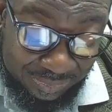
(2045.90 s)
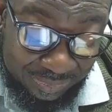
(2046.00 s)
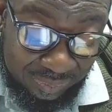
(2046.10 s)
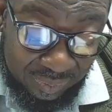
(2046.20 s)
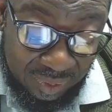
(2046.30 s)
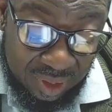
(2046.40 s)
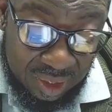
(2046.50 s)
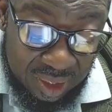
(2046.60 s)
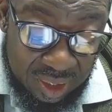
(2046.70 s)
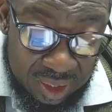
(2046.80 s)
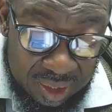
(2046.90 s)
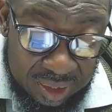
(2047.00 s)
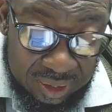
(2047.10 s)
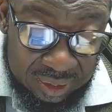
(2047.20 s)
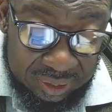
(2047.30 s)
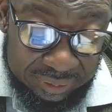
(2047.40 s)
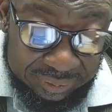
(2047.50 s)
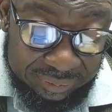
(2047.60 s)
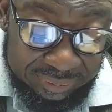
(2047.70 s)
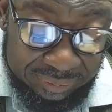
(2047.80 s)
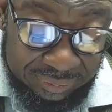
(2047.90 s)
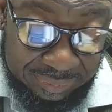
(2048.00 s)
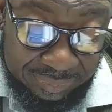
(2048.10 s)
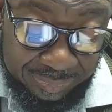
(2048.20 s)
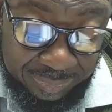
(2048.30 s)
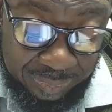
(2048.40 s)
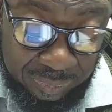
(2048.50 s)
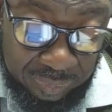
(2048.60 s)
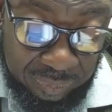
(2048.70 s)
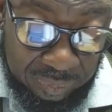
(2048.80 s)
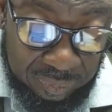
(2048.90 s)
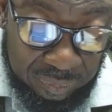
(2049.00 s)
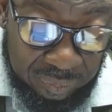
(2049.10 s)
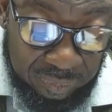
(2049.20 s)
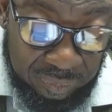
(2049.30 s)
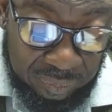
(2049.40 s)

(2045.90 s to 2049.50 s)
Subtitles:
(silence)